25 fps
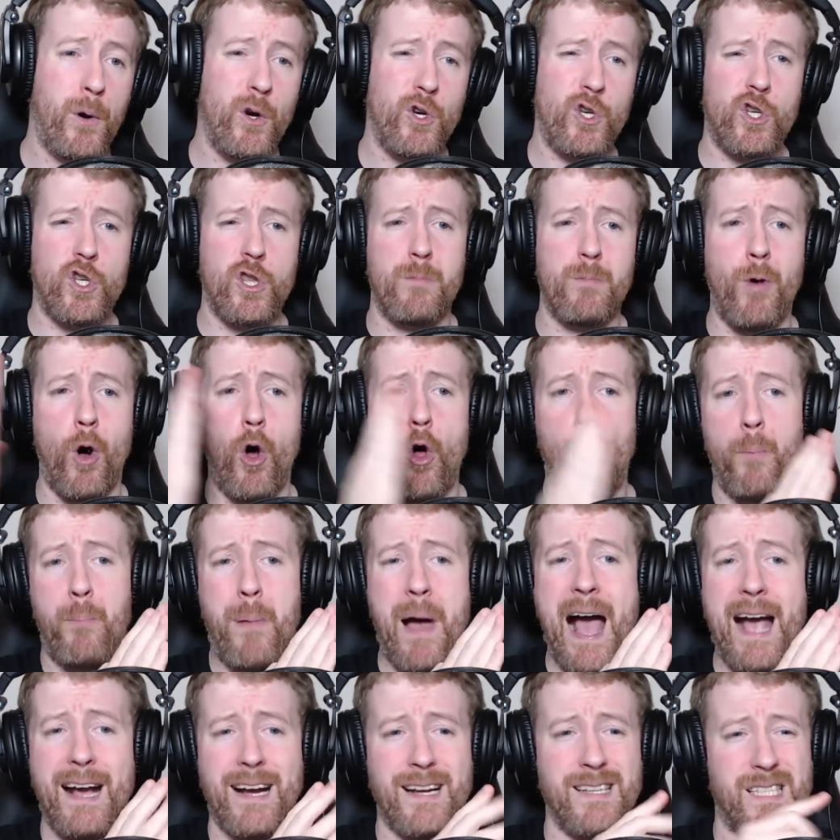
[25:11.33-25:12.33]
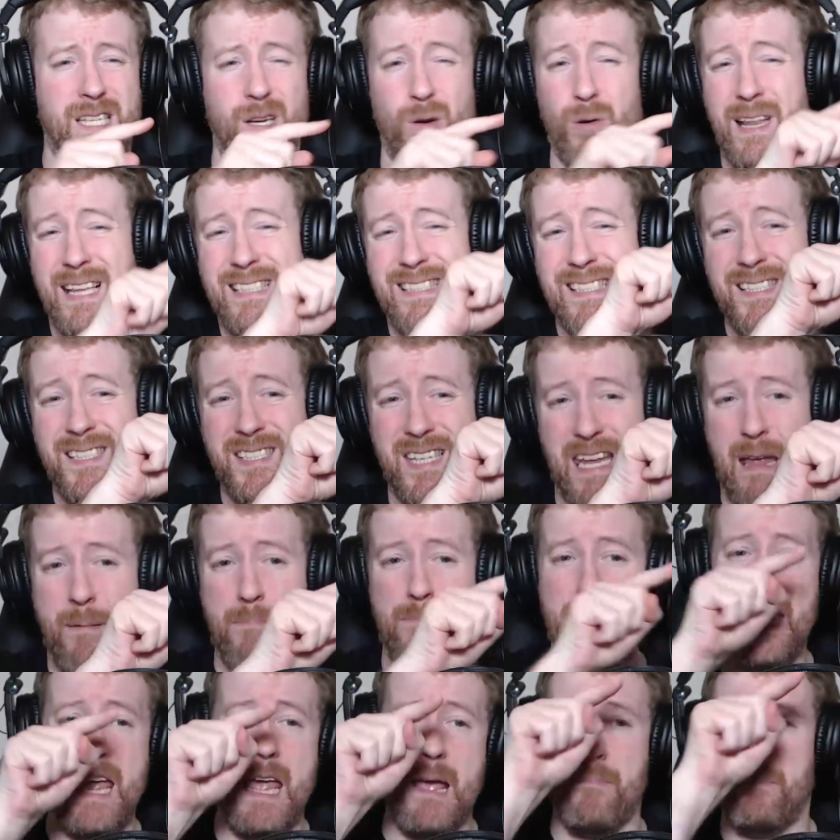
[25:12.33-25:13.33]
push them all back and say, well, that's the
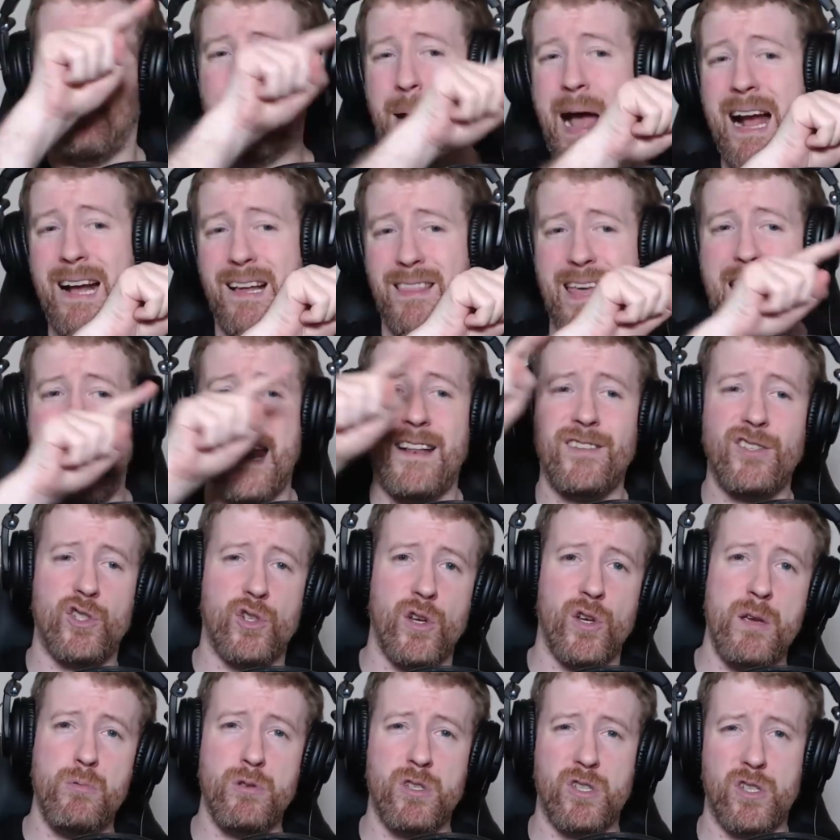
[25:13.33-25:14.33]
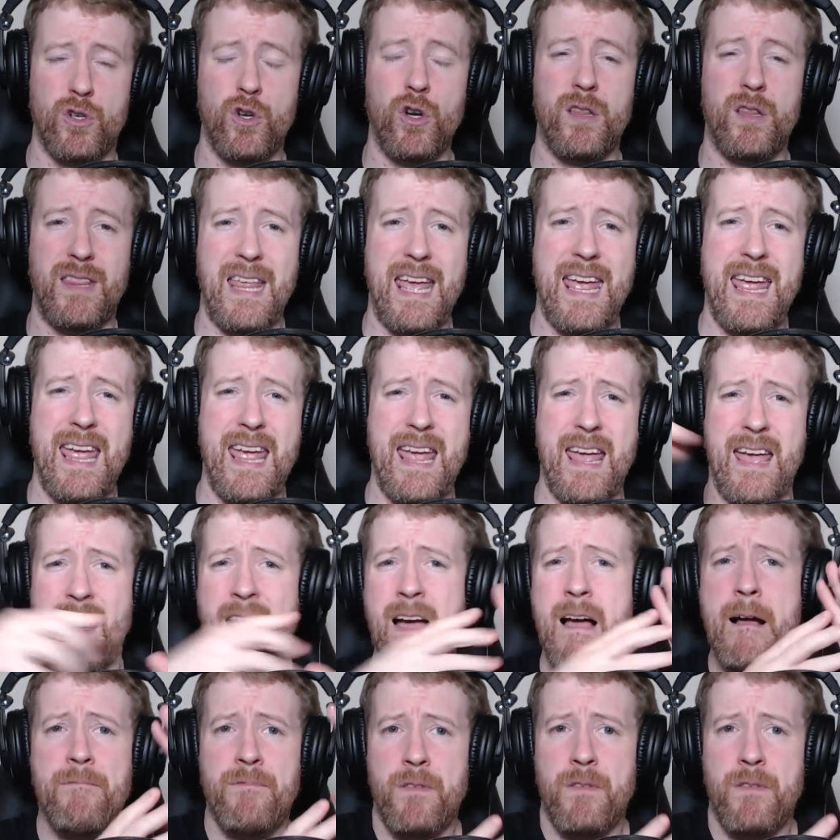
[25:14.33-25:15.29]
same name back then, so he was good there.